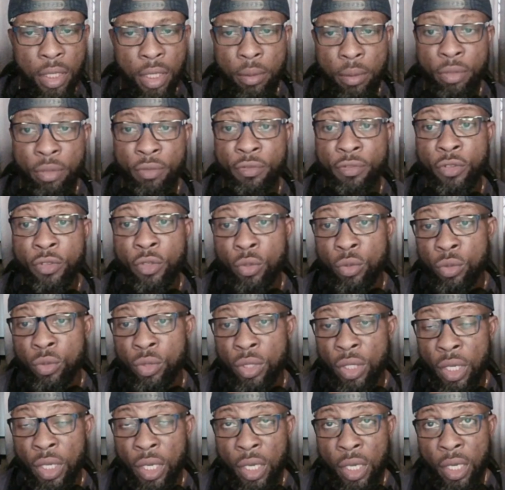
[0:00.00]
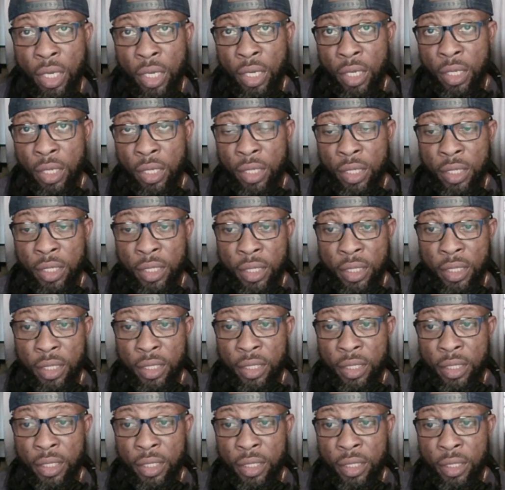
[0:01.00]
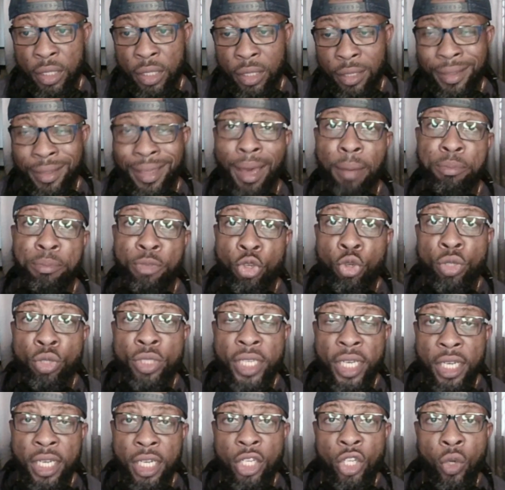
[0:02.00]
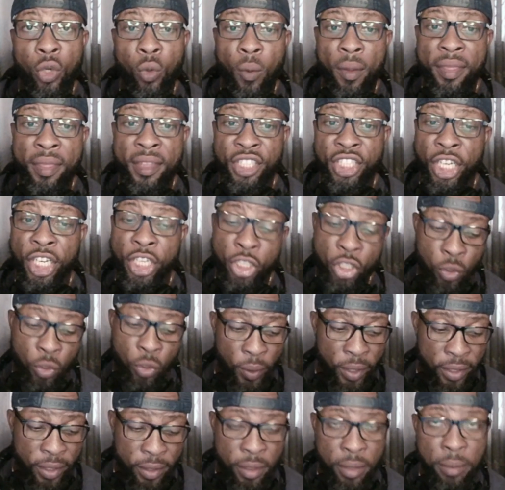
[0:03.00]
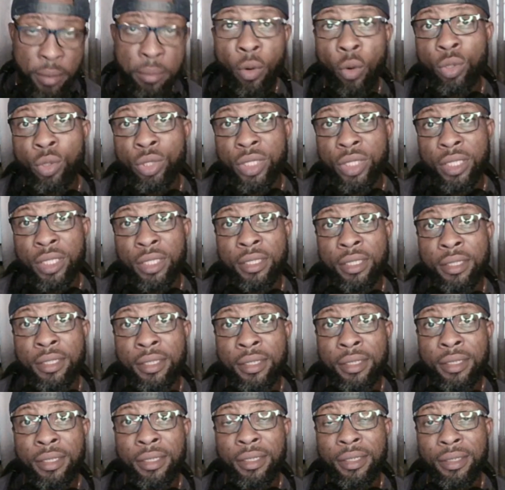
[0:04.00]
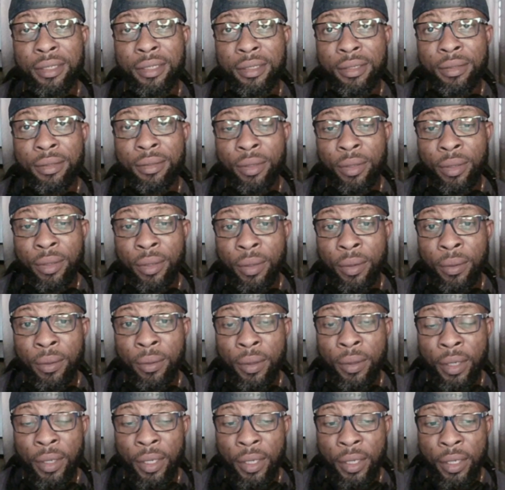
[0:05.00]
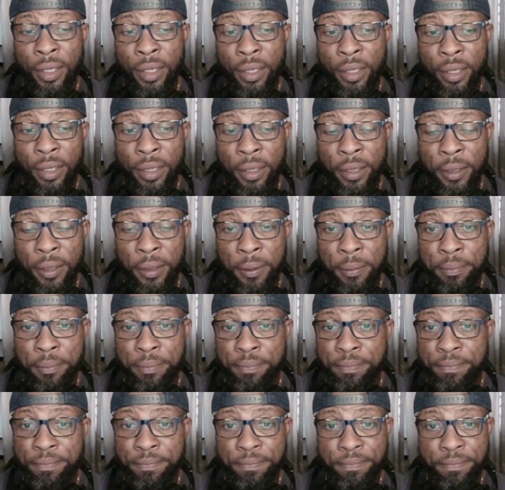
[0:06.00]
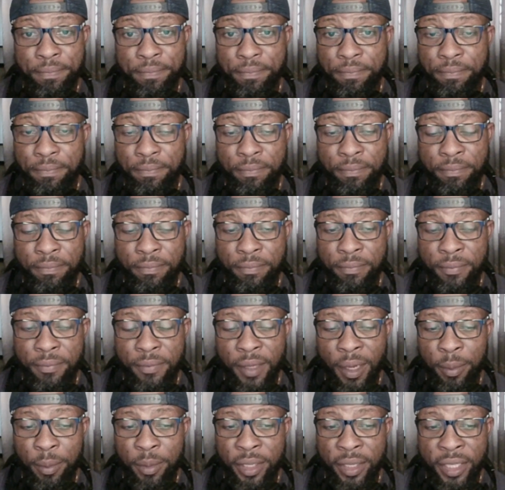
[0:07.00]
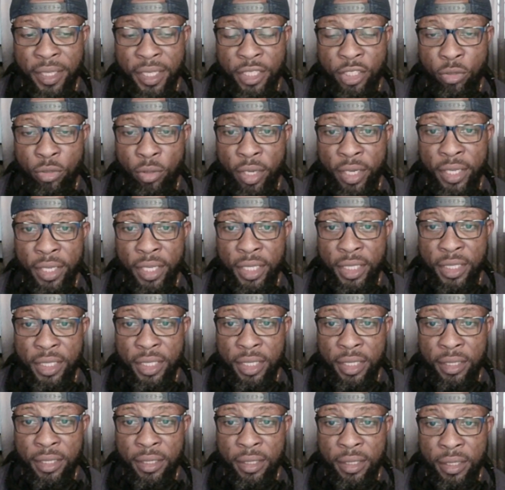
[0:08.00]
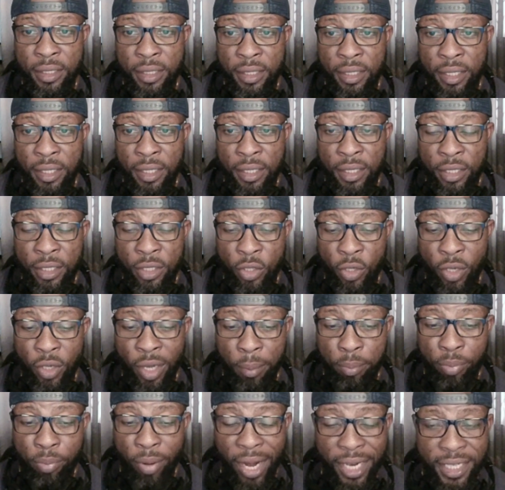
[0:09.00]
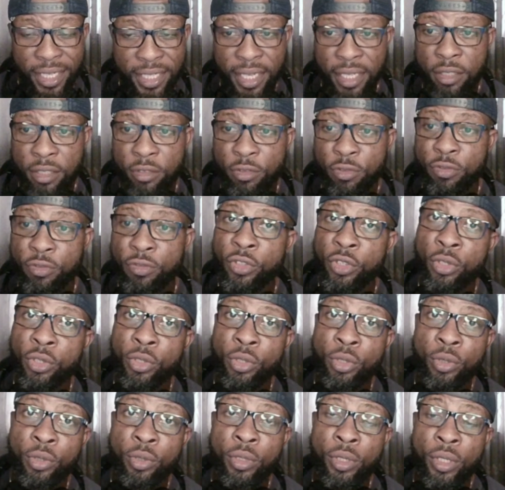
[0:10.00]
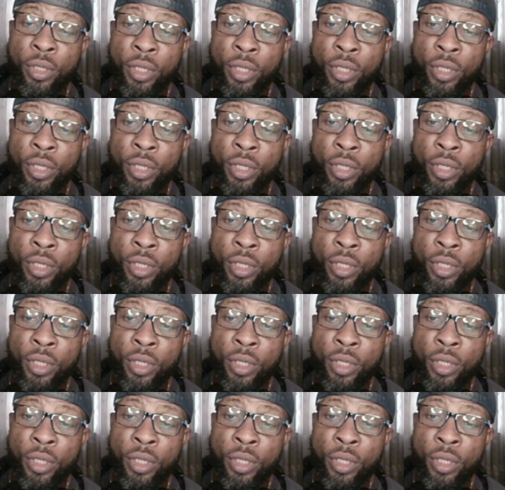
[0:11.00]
infuse their music, you know, with genuine emotion. You know, I mean, this rendition, you can practically feel